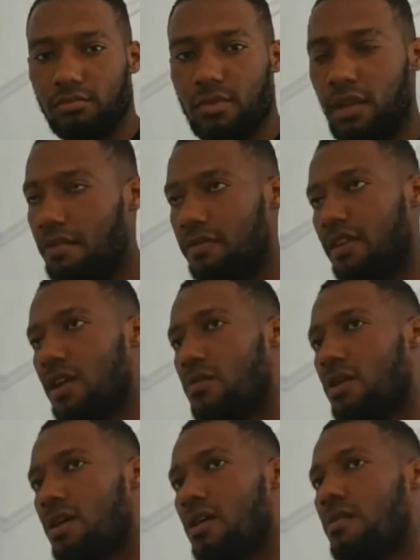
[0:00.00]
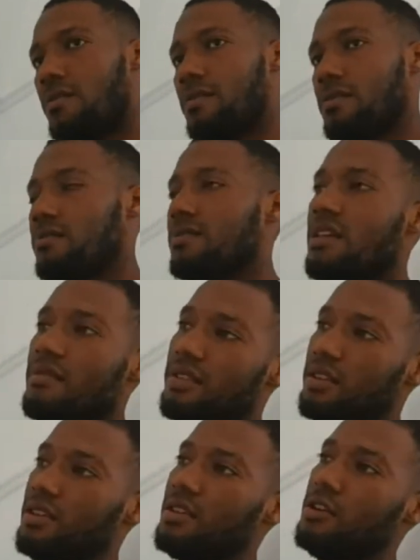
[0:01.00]
Never forget where I come from.
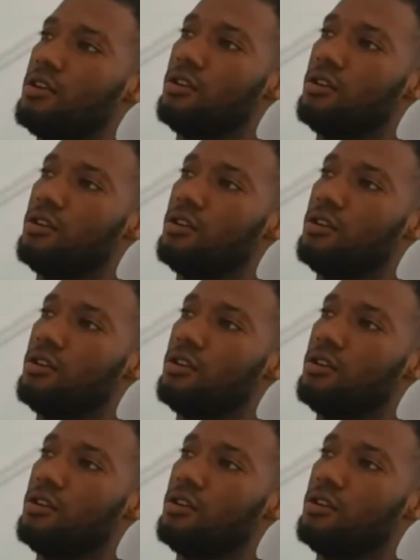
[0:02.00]
Never